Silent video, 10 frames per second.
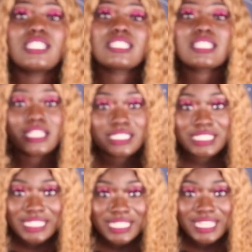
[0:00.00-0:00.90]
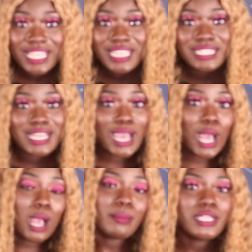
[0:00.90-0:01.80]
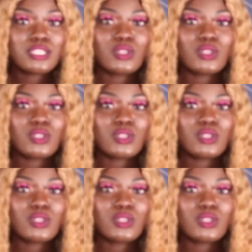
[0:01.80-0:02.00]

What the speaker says: a discussion in the comments.